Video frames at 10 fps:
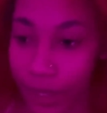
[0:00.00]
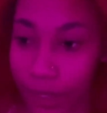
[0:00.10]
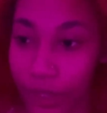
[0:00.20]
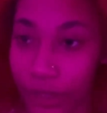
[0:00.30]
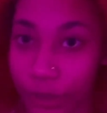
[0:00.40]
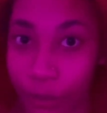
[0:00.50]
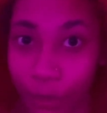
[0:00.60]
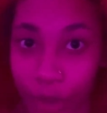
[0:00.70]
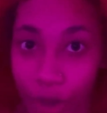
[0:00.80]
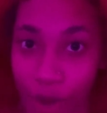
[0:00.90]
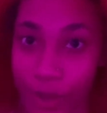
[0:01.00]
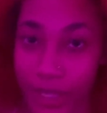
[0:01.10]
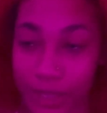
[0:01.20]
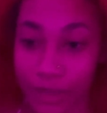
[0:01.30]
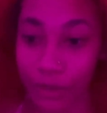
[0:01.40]
And we're
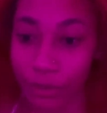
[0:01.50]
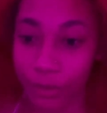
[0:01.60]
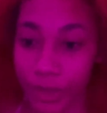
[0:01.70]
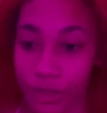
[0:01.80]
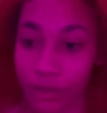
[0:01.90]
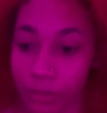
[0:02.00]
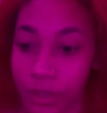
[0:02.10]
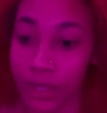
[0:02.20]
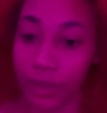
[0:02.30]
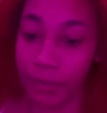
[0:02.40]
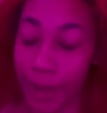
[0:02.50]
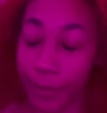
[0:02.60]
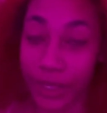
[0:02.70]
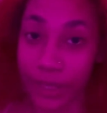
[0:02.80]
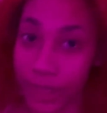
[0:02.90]
going to be shooting my
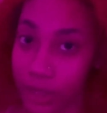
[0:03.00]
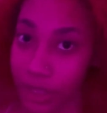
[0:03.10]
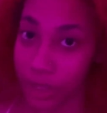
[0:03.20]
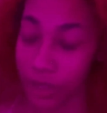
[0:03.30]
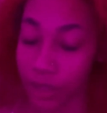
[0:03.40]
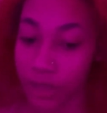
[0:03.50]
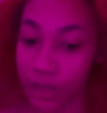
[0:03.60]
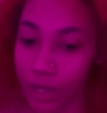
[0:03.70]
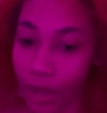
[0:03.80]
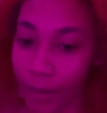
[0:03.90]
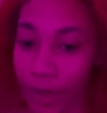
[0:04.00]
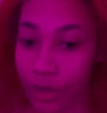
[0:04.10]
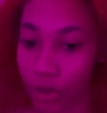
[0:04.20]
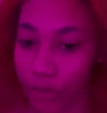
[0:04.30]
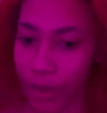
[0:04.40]
bandana jeans. I'm
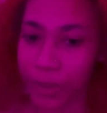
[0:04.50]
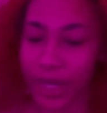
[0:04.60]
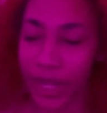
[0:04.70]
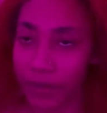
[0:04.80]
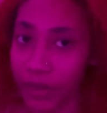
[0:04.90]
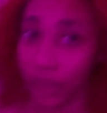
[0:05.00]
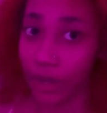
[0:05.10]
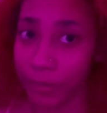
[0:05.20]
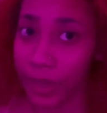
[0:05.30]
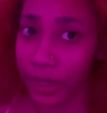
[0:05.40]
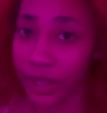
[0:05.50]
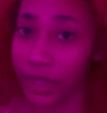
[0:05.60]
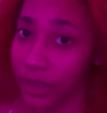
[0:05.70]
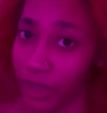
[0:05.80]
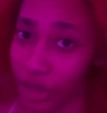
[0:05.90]
not sure if I'm gonna have the gun bag
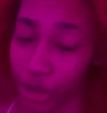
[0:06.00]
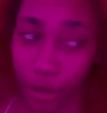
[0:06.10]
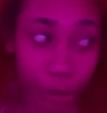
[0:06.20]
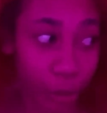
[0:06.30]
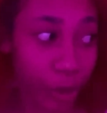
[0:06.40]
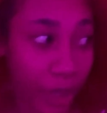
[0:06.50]
in there too,